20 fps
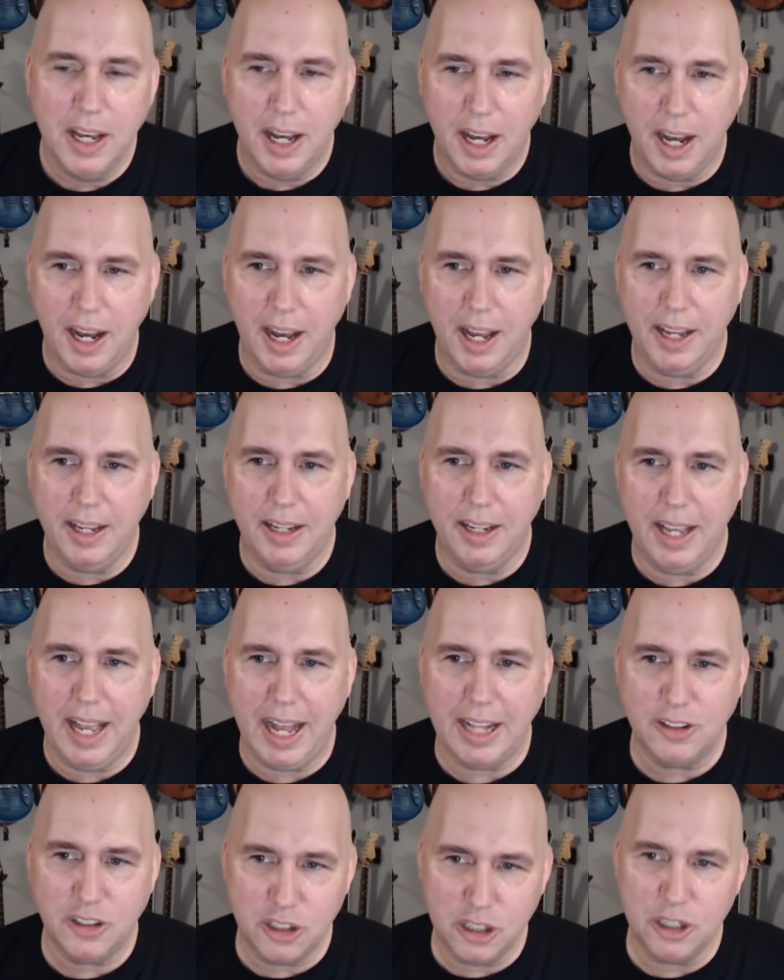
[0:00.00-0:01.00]
I
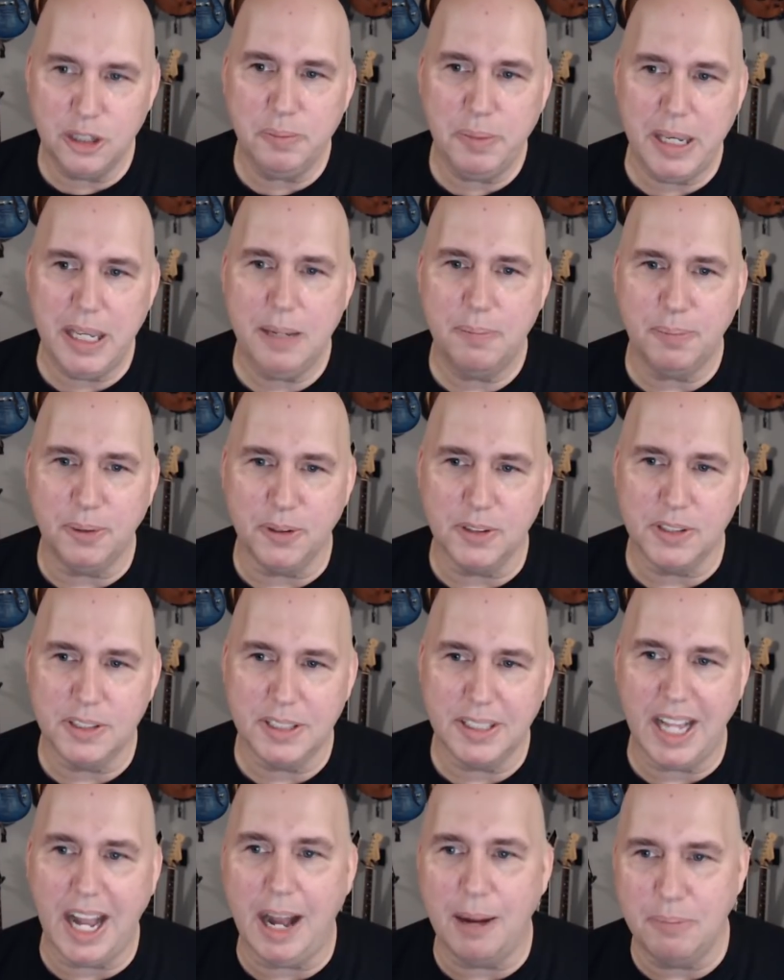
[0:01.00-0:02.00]
had two people
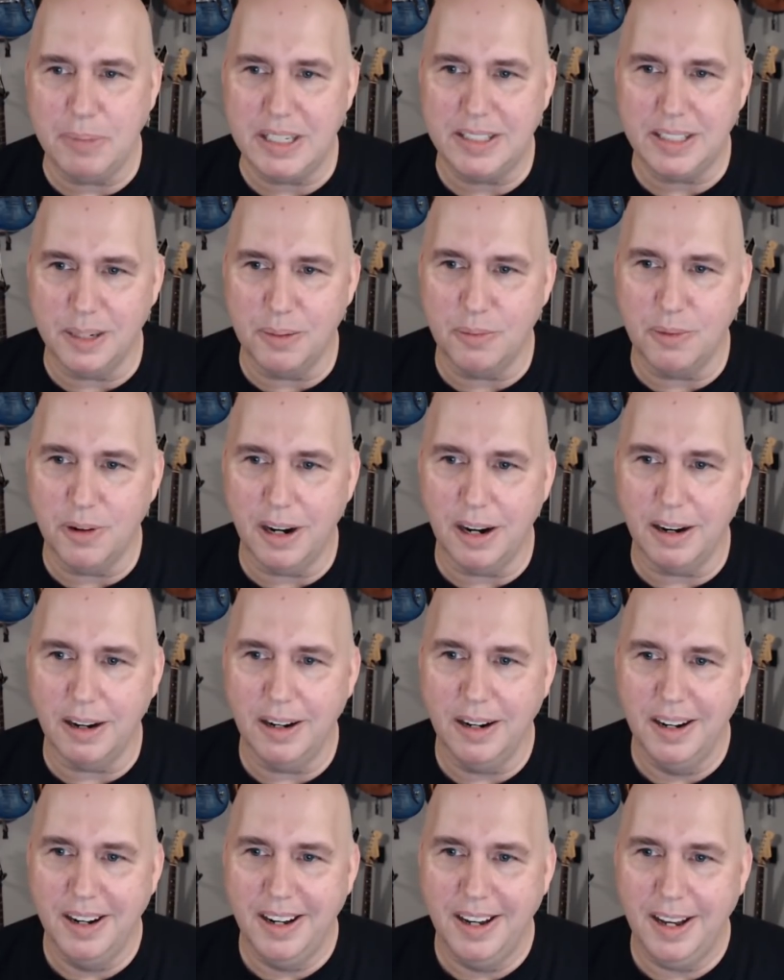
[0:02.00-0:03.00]
stop me somewhere
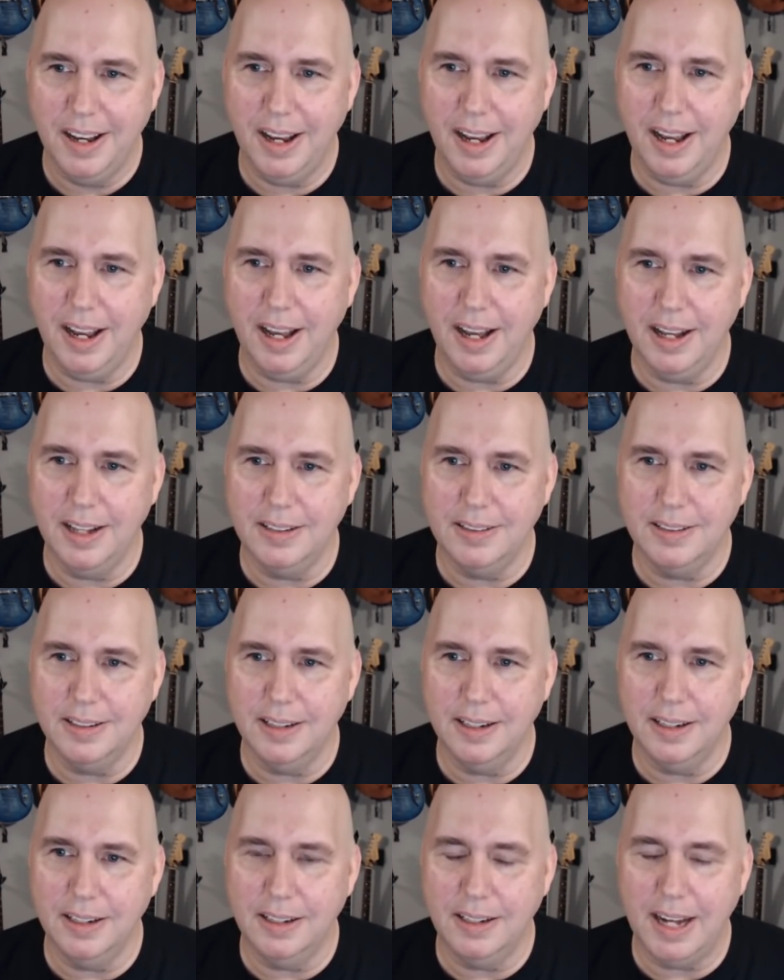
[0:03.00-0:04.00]
and
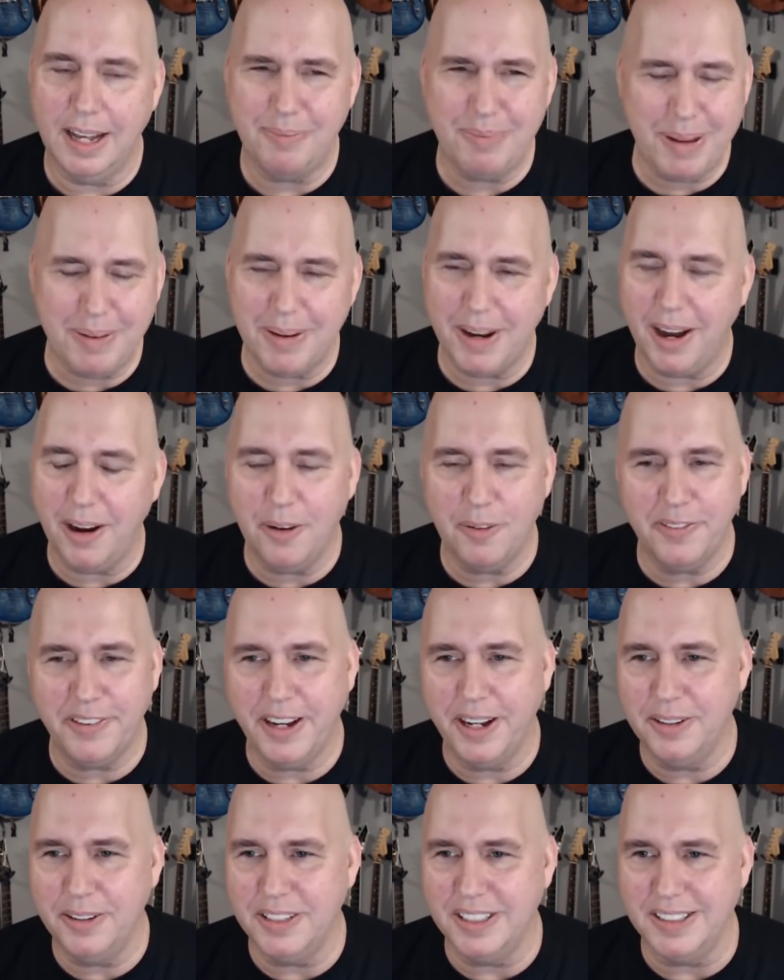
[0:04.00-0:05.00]
uh, I think I hope
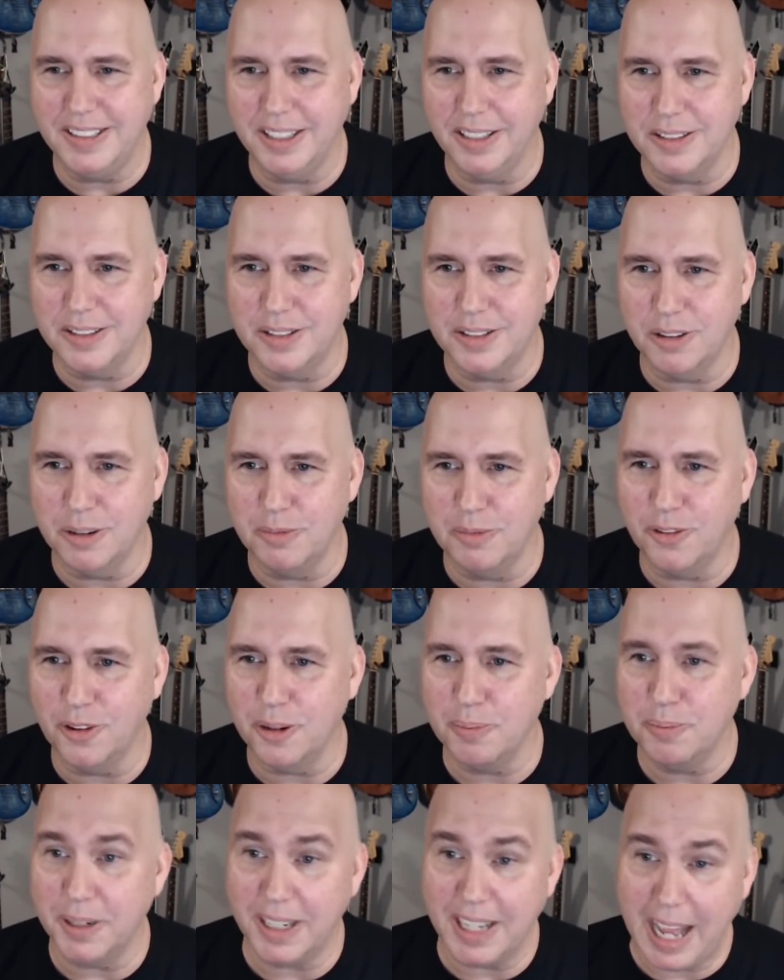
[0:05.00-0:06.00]
I didn't tell this story before,
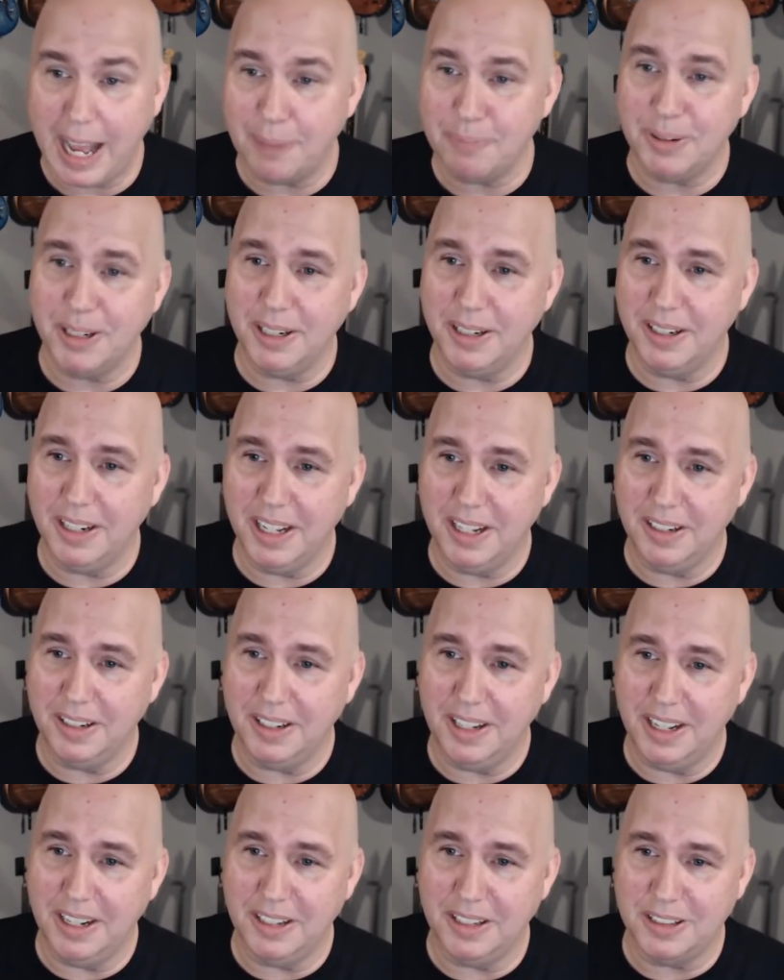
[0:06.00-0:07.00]
but it happened in, in,
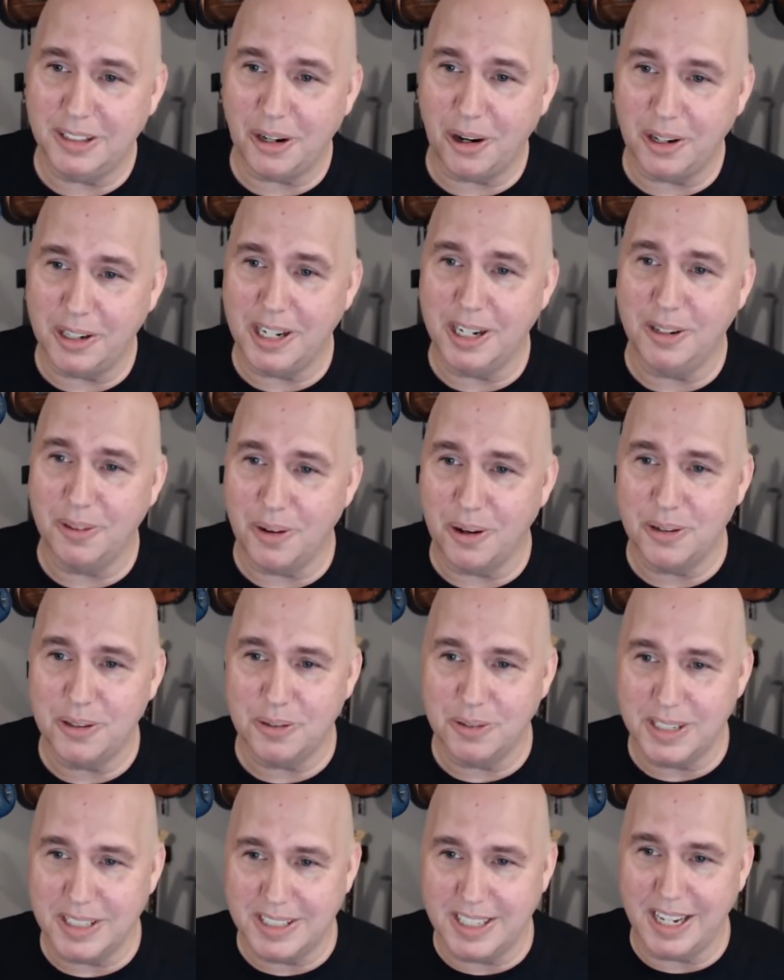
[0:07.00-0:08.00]
in a Target
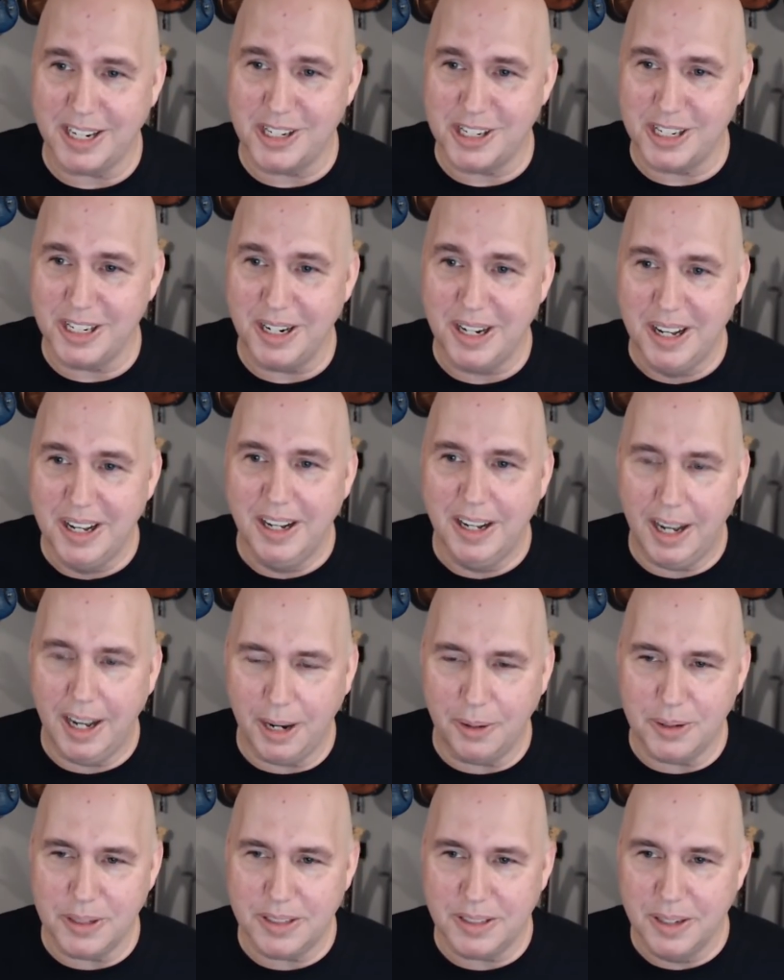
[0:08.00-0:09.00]
grocery section. I
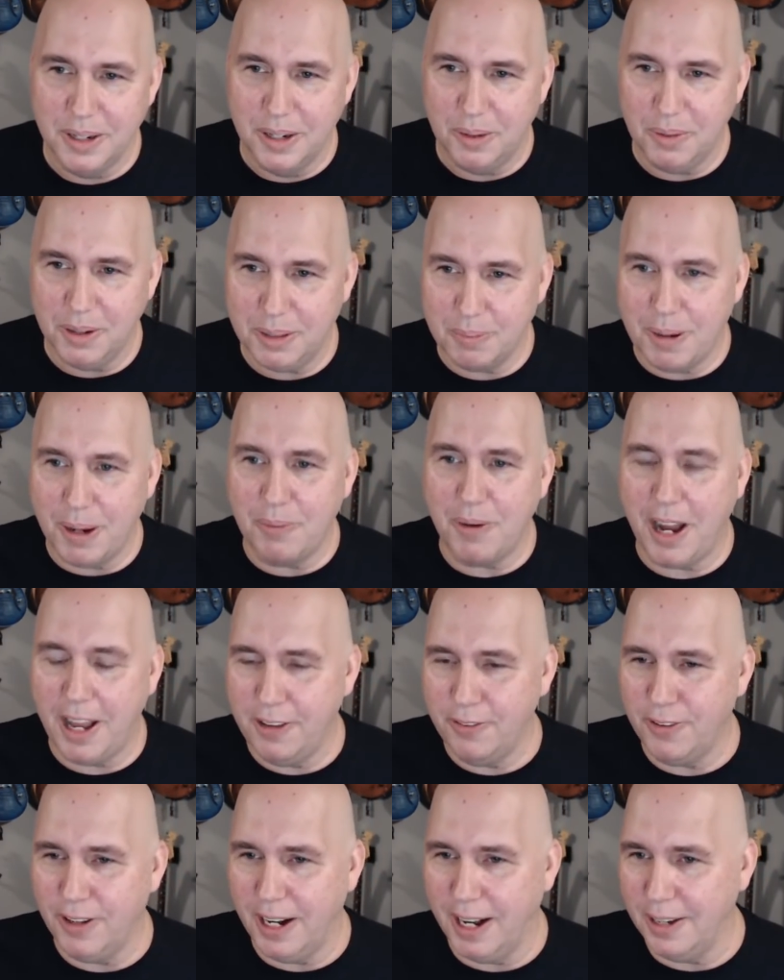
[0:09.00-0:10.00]
was with my
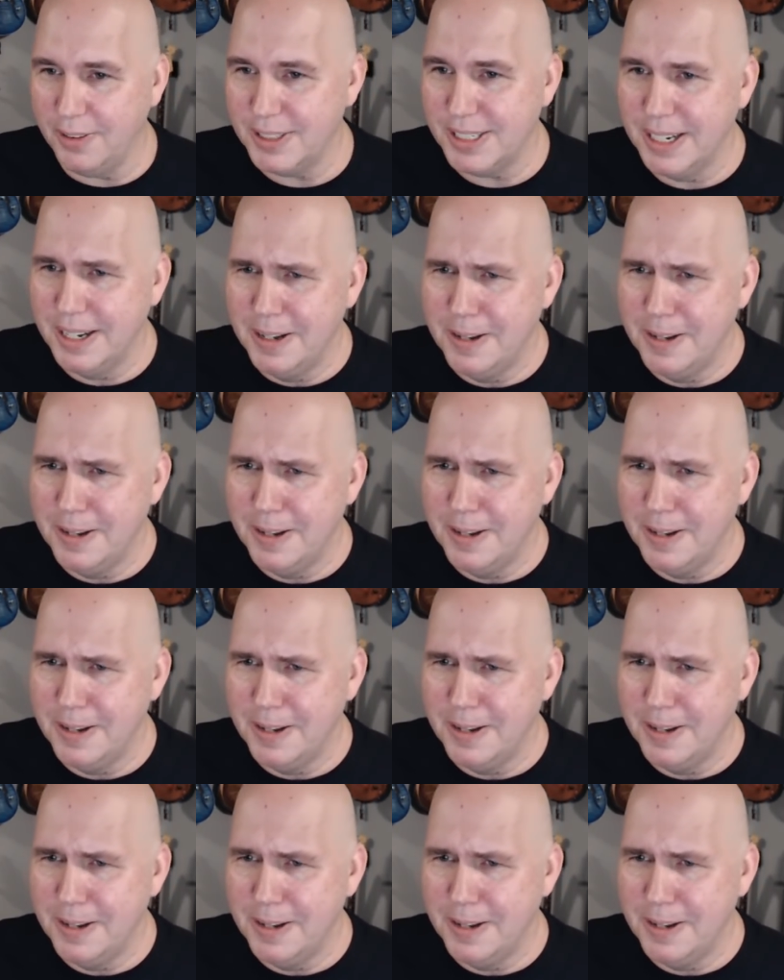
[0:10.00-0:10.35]
wife, and I was,